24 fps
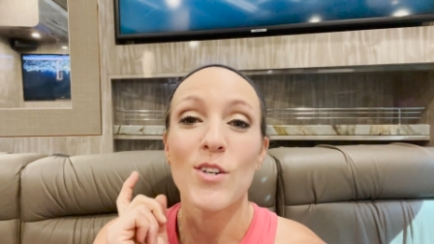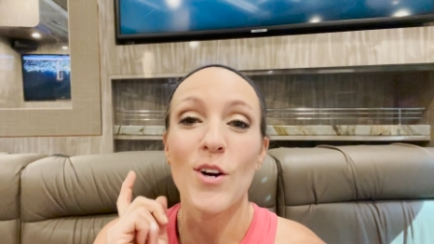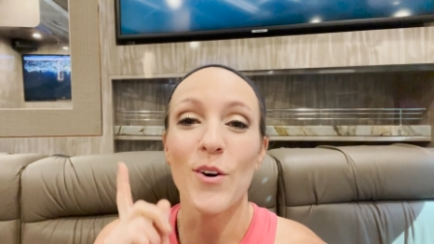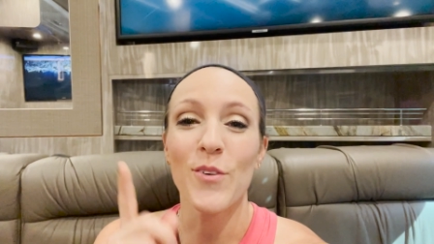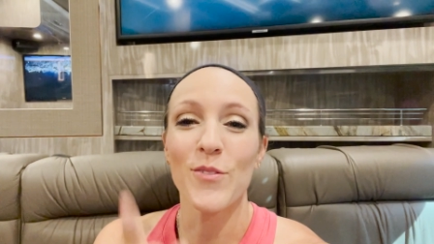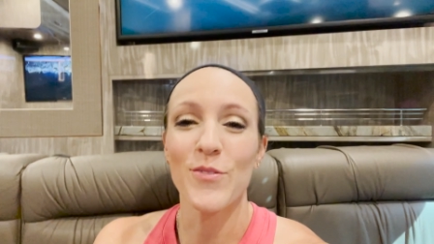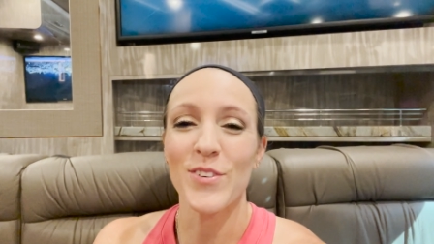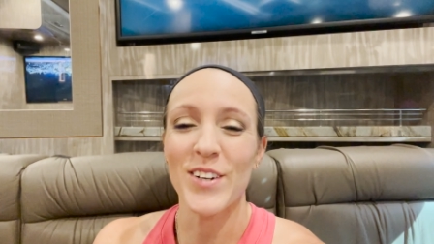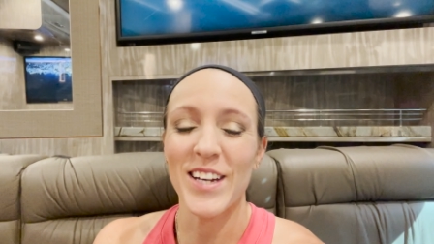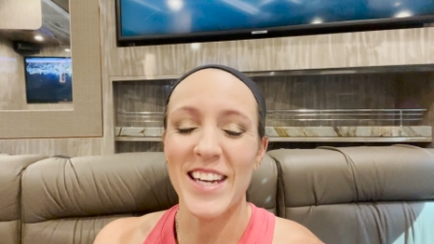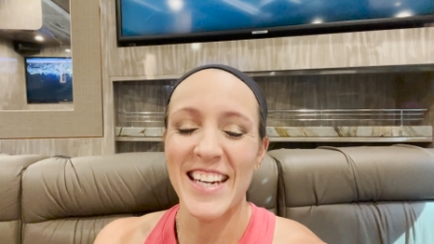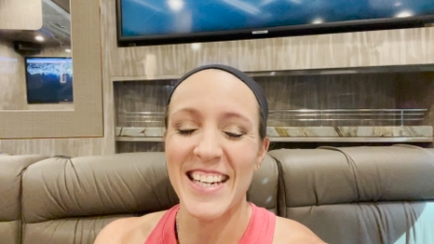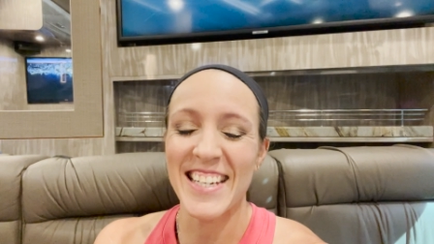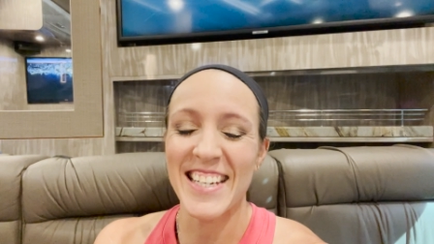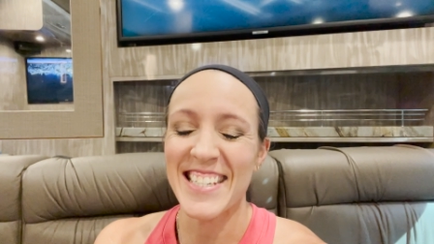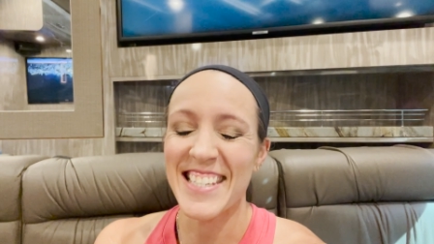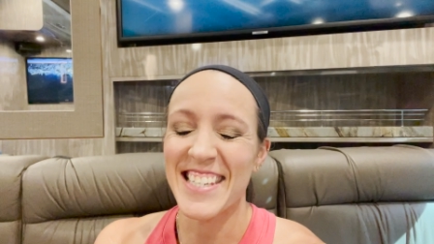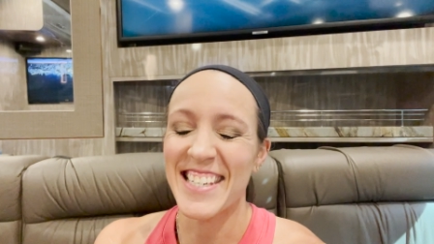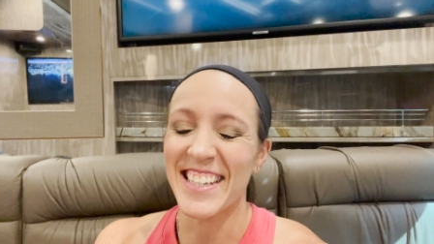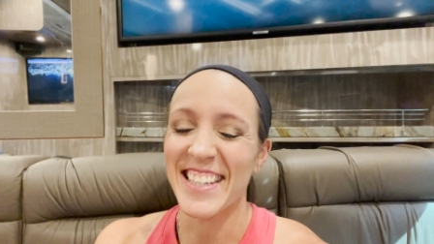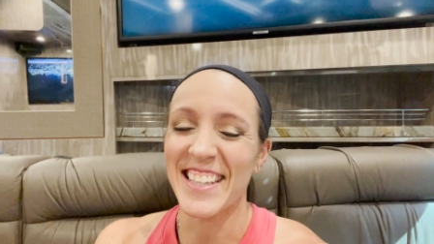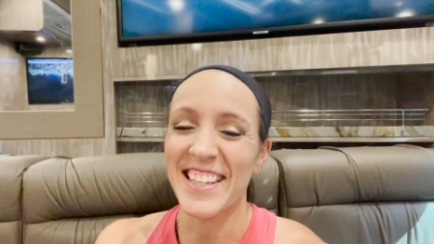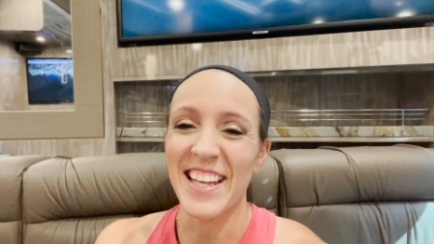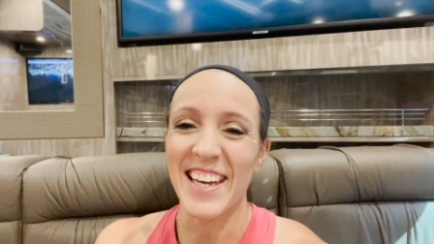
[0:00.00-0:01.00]
Don't forget
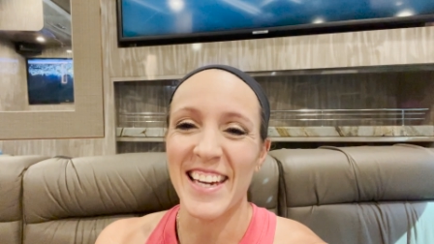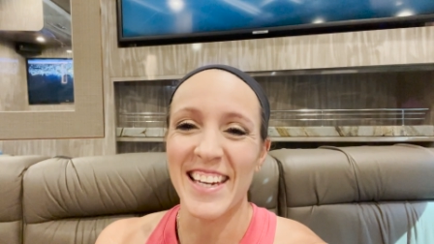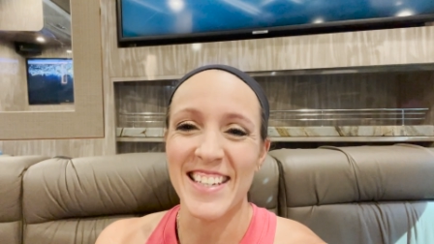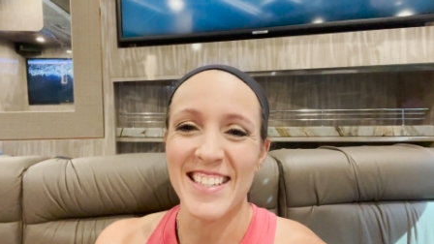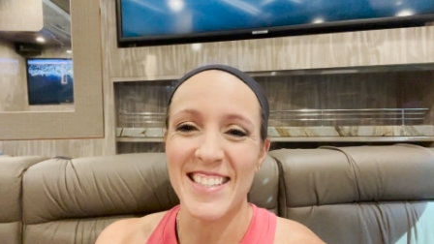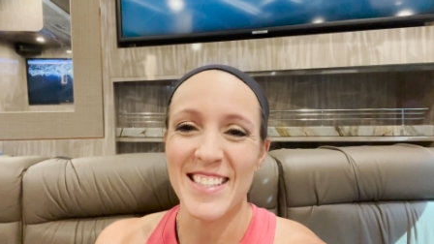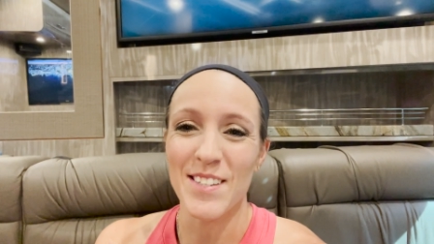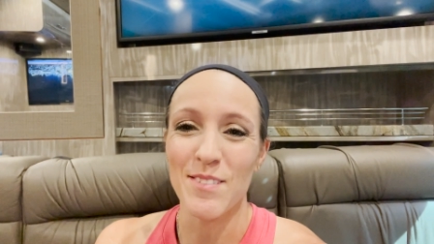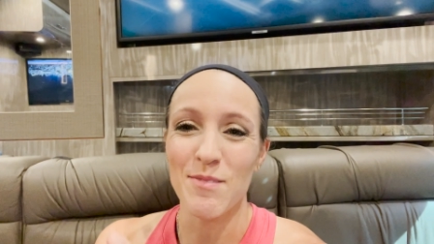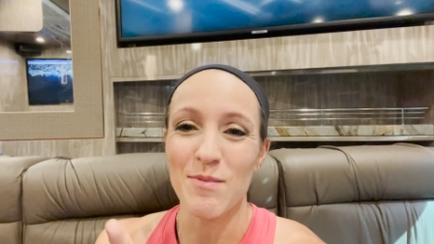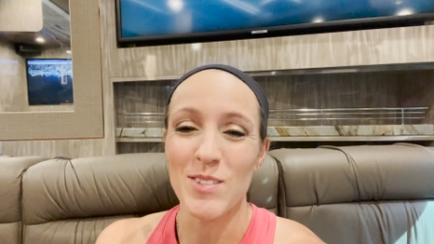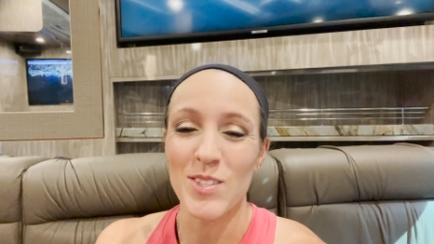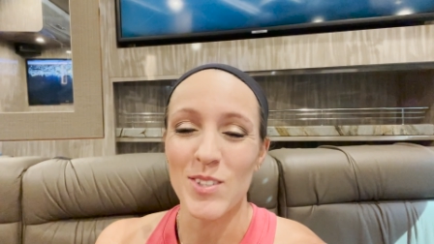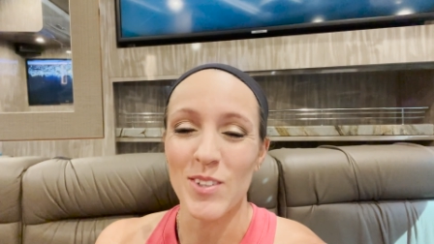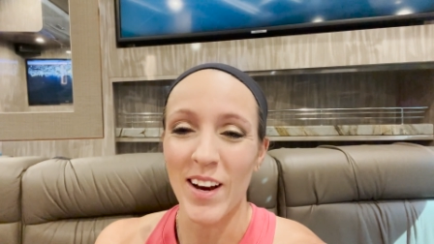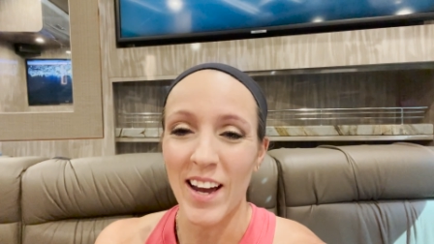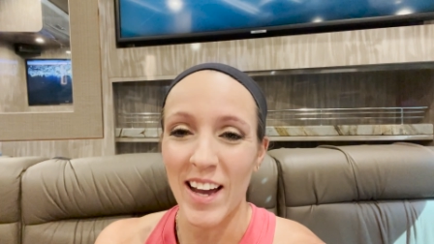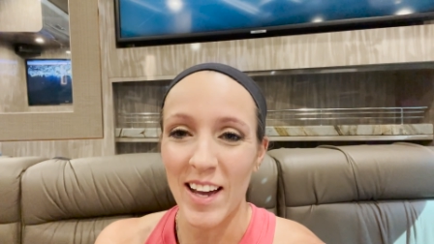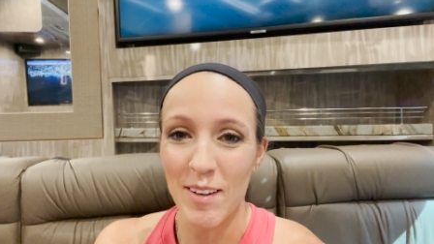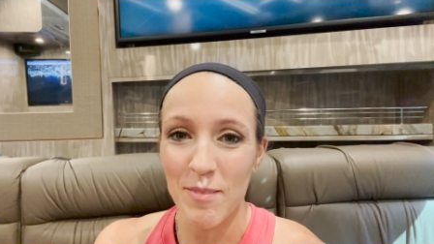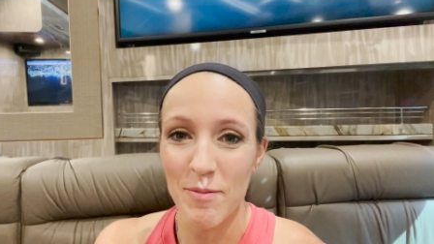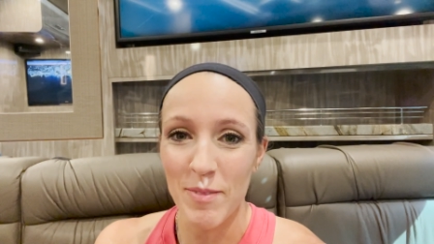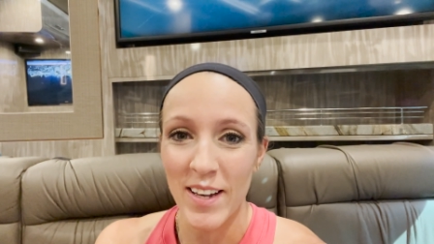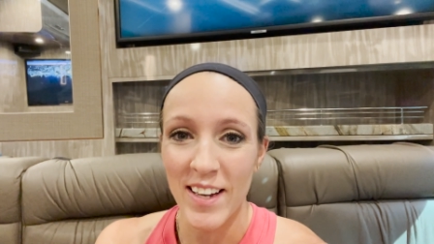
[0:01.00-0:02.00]
to like and
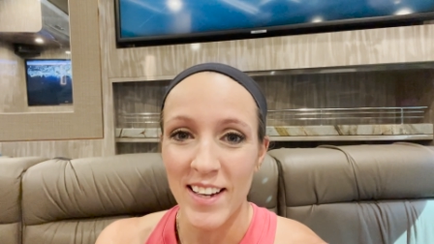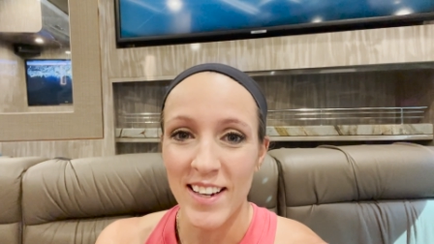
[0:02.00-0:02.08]
subscribe